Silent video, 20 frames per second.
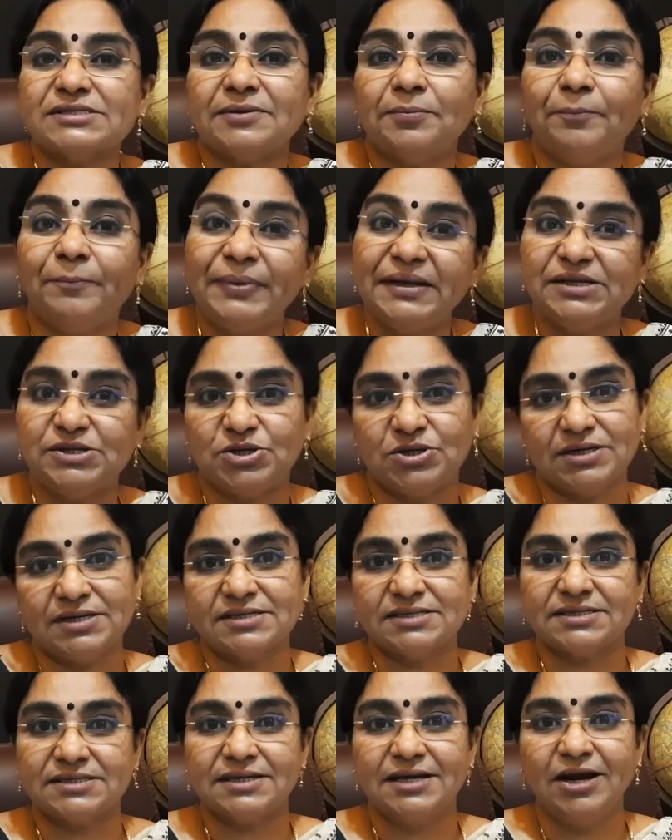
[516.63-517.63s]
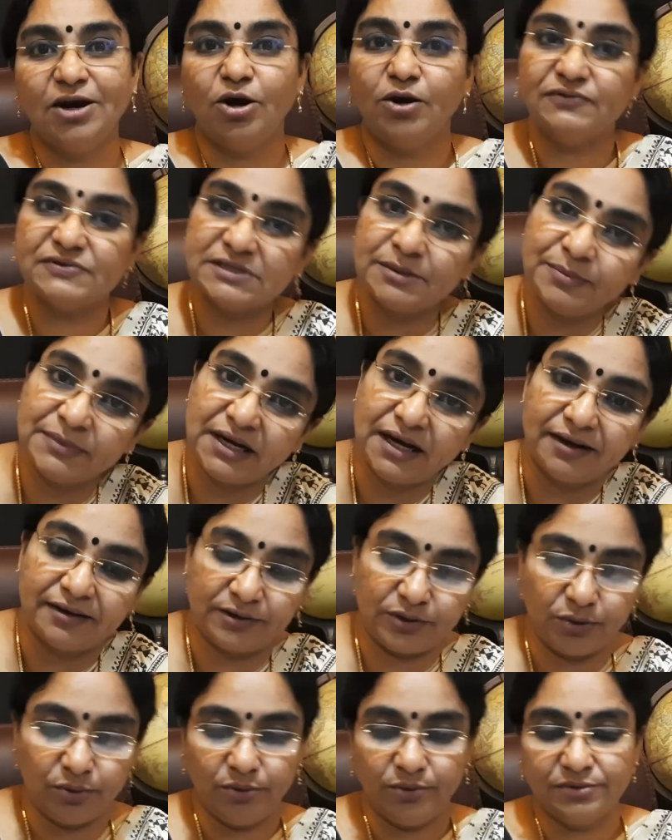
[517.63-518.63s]
some pictures of some
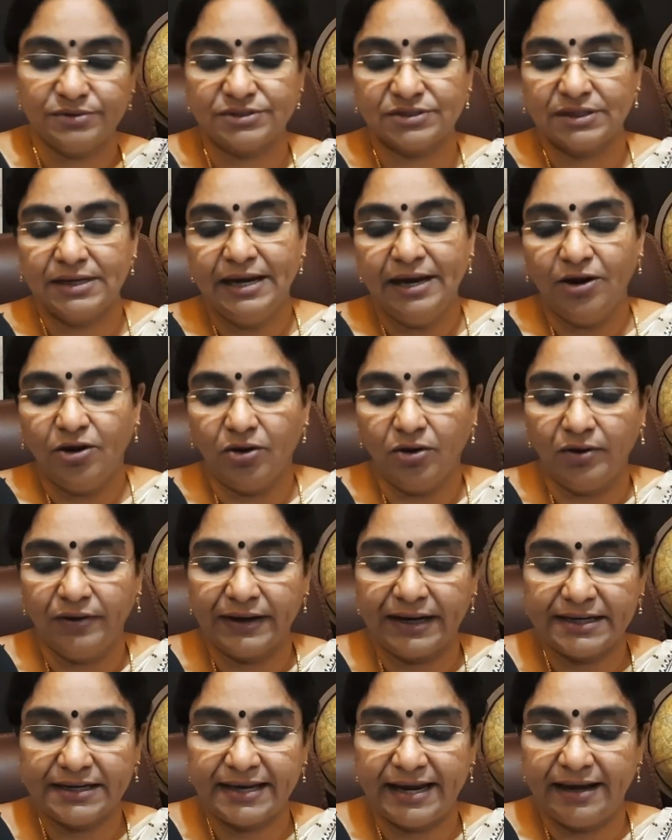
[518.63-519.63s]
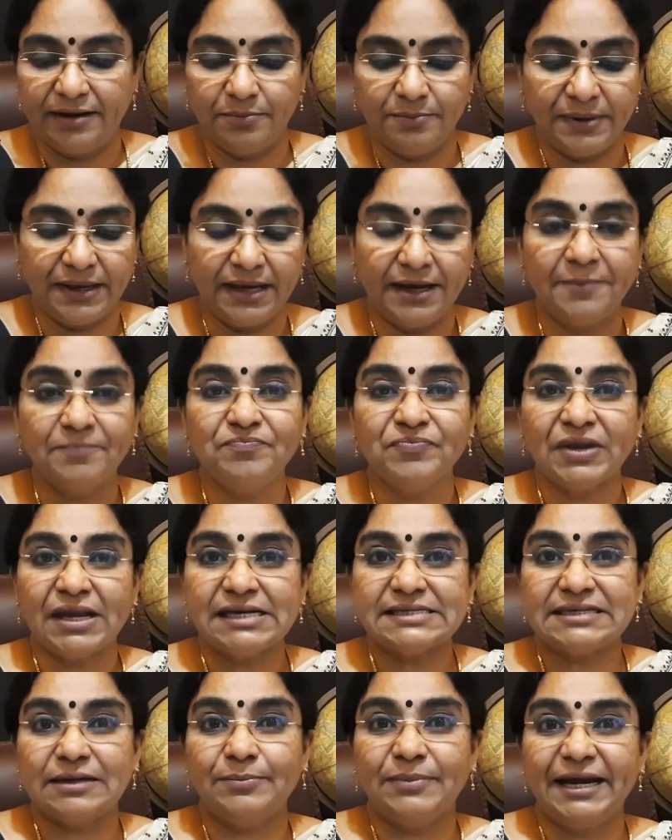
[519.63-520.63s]
cartoons, or it can be
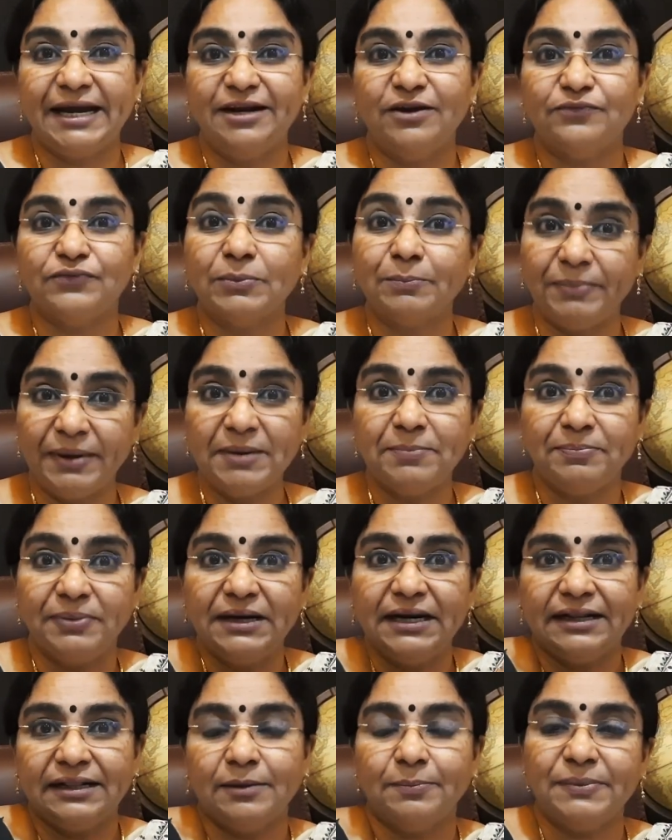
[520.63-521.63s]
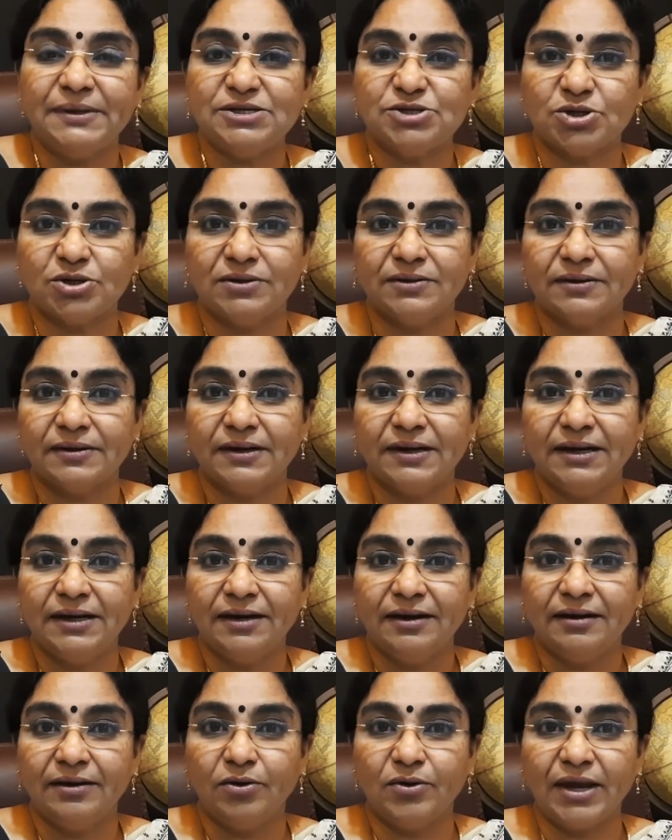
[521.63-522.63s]
some kind of a people in the picture,
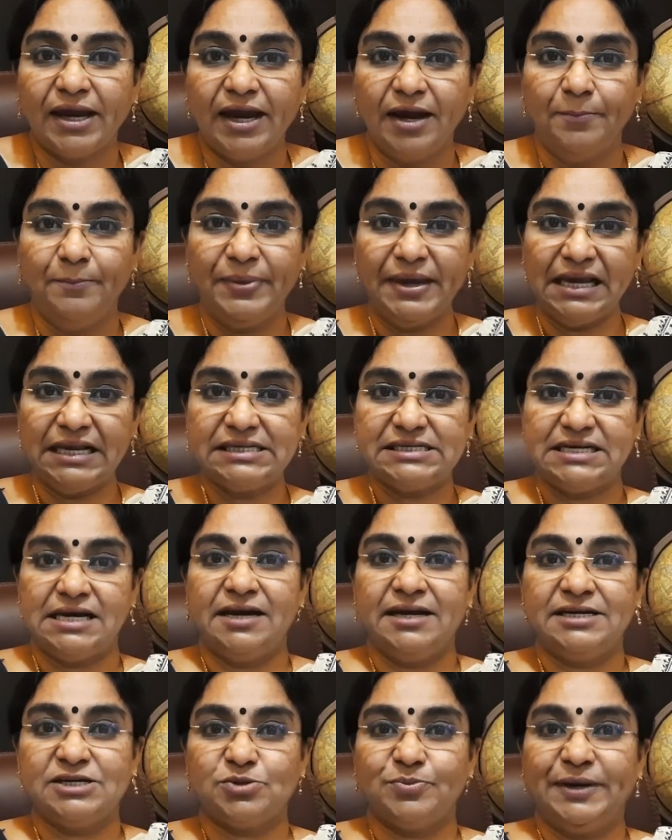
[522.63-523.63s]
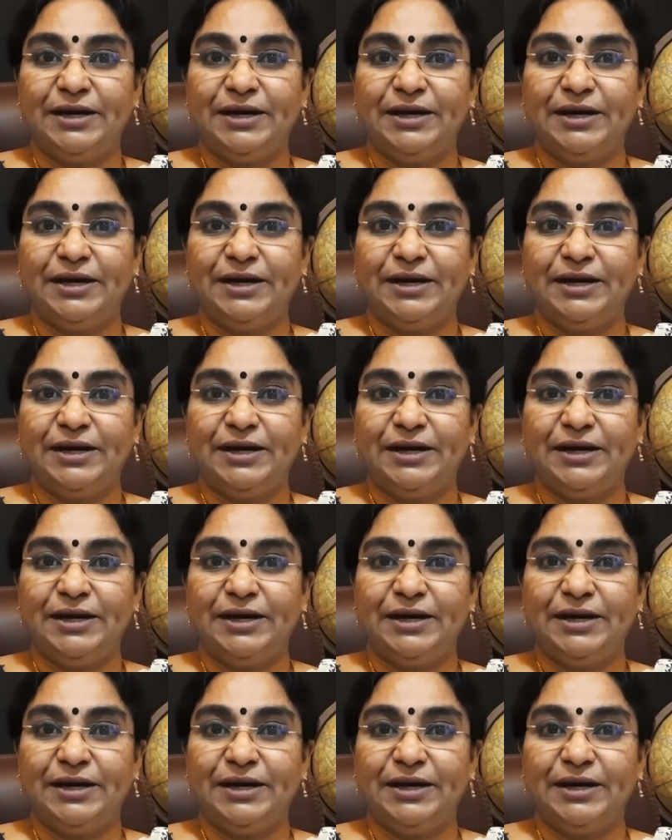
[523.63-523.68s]
okay, a big giant